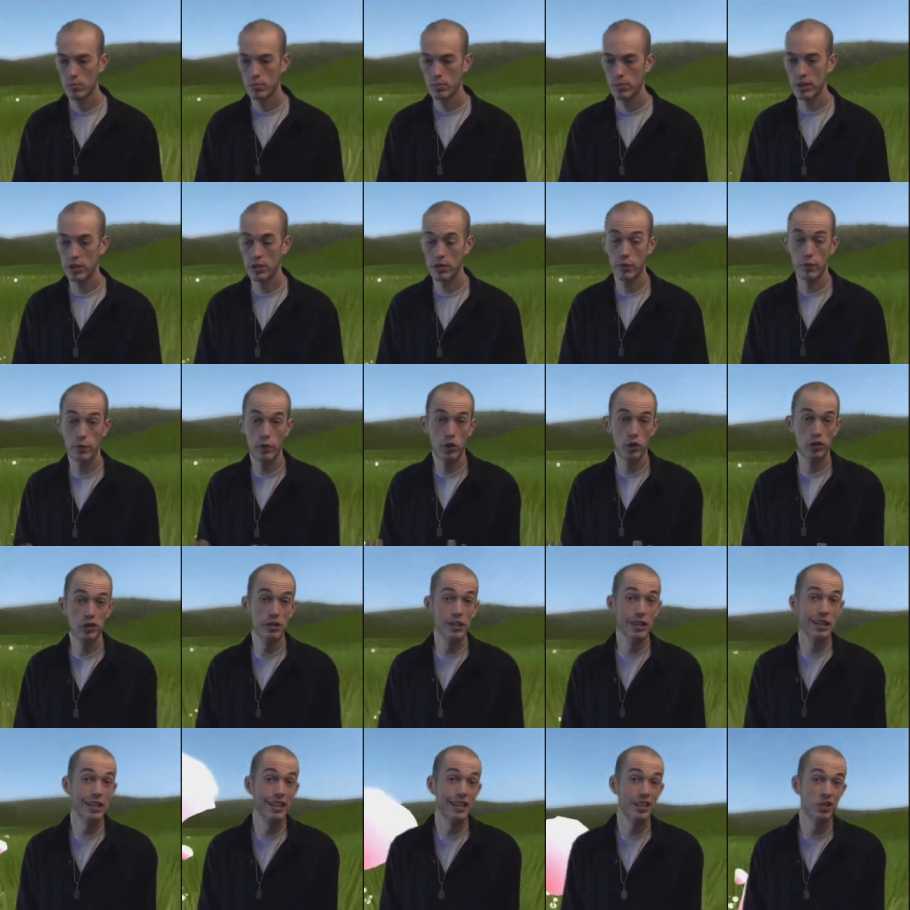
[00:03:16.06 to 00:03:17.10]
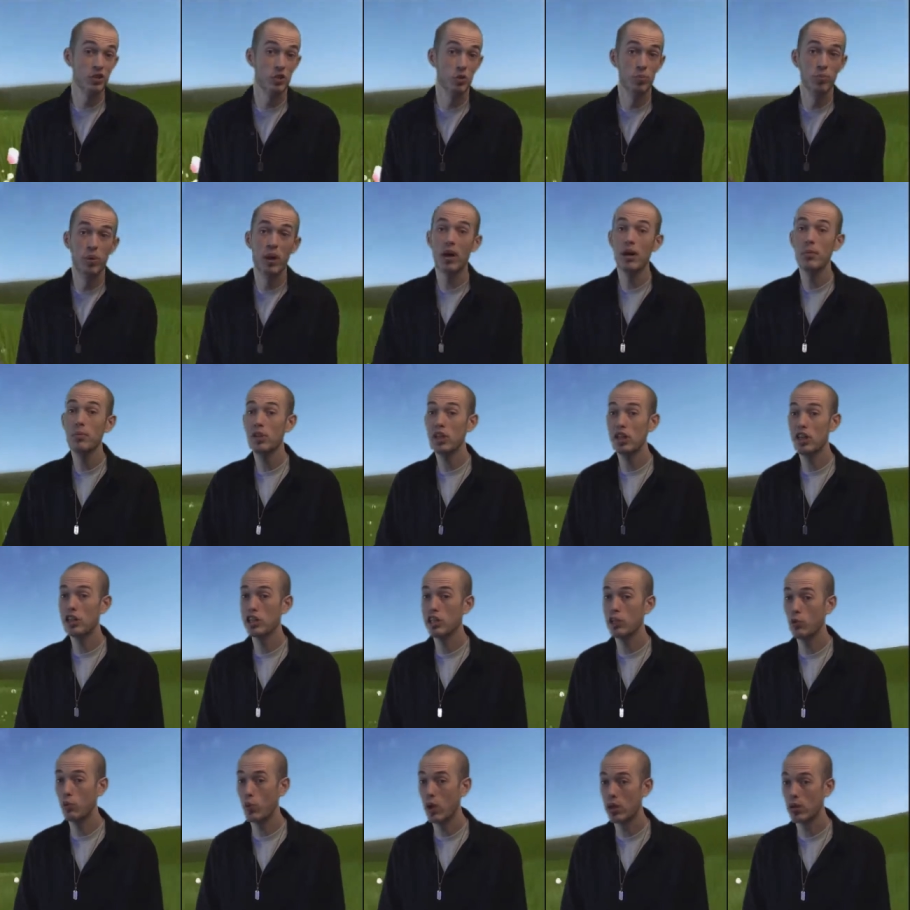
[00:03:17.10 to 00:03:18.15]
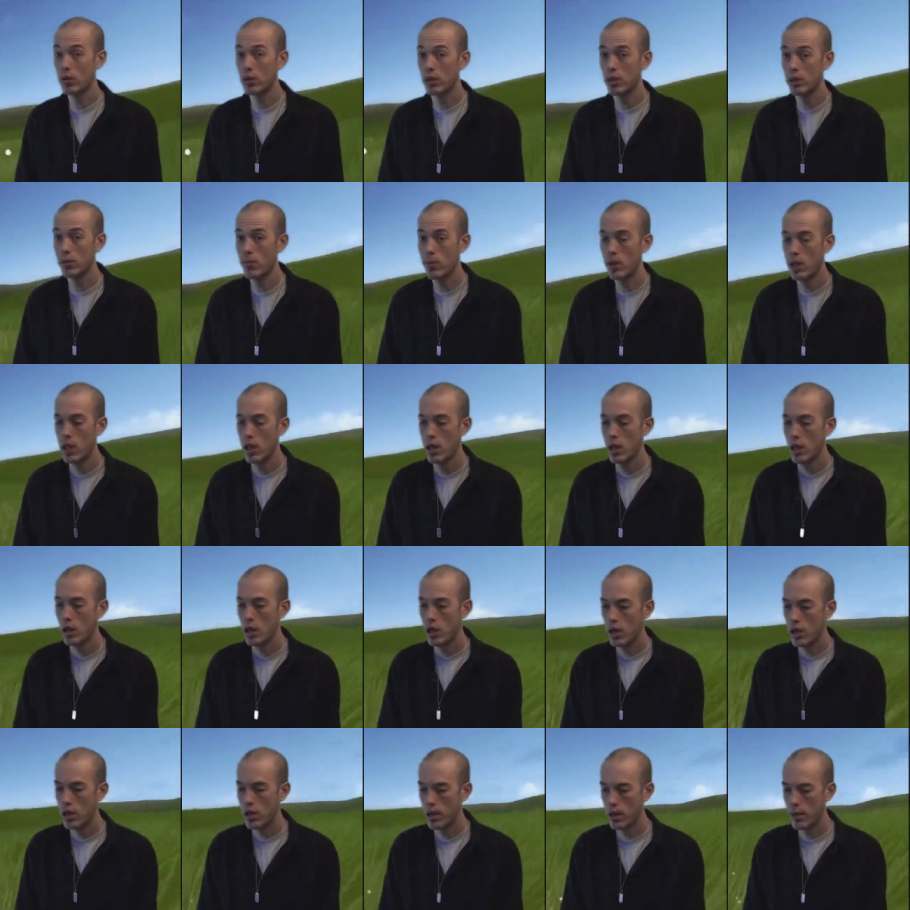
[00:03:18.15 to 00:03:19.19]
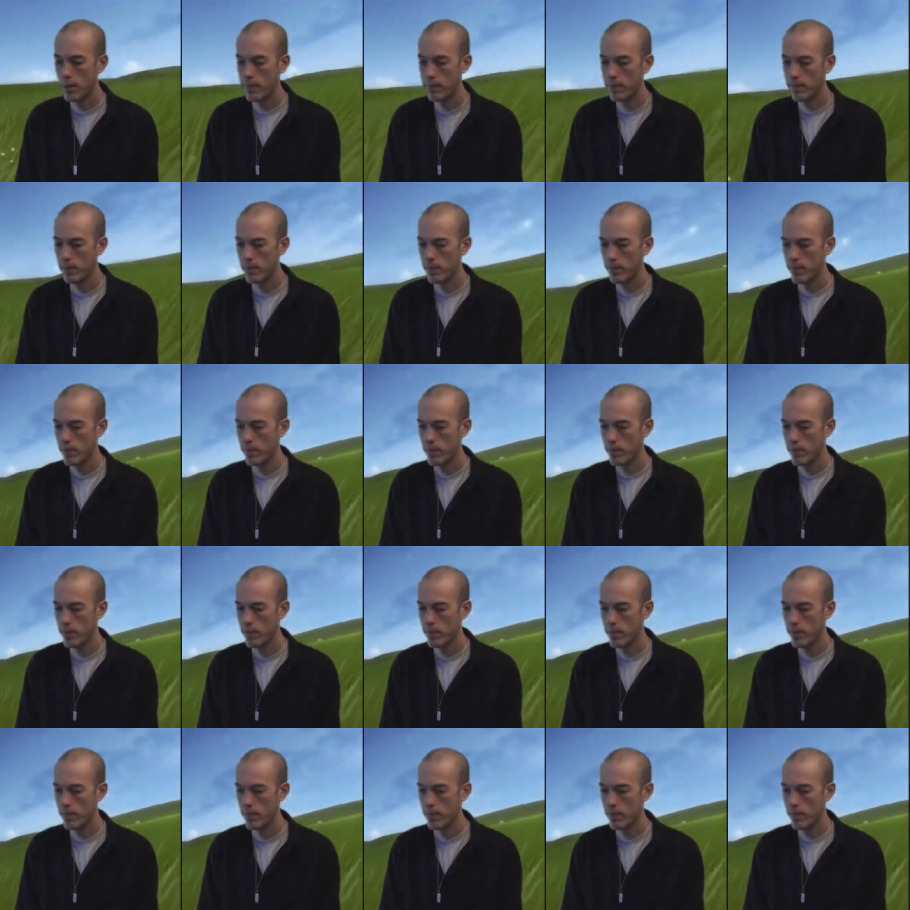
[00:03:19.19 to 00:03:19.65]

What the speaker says: be the first, I guess, to publicly welcome, well,